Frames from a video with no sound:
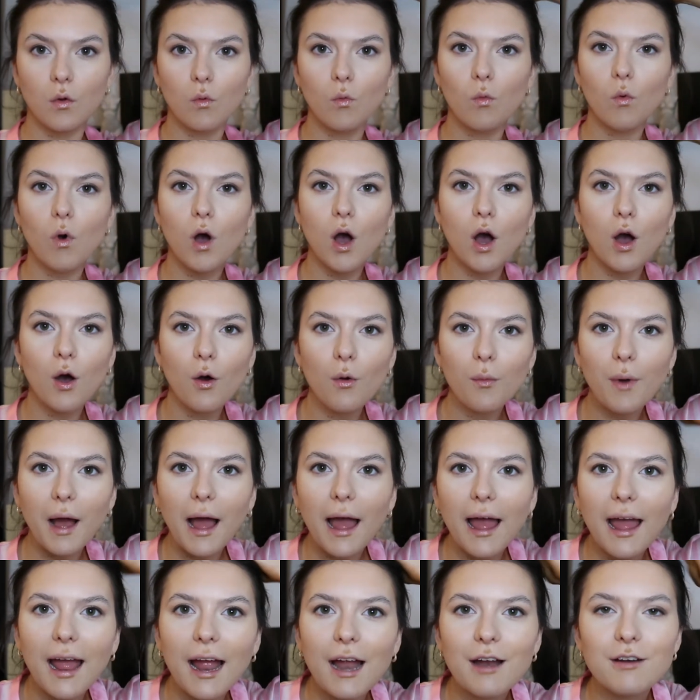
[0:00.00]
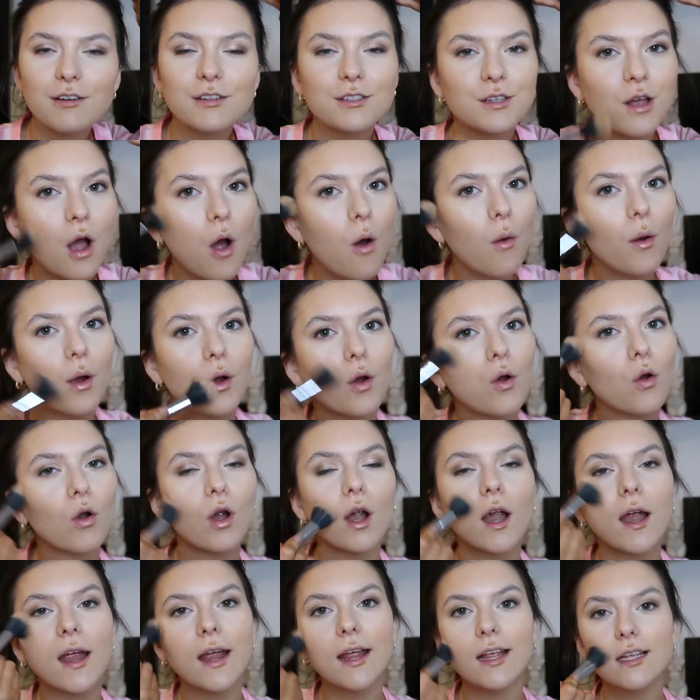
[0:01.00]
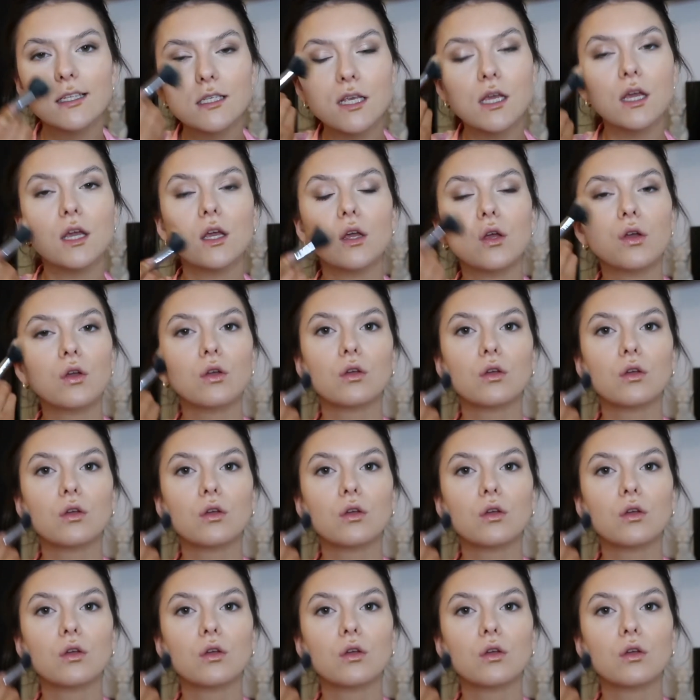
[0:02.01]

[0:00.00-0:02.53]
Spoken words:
Whoa, my hair is going crazy.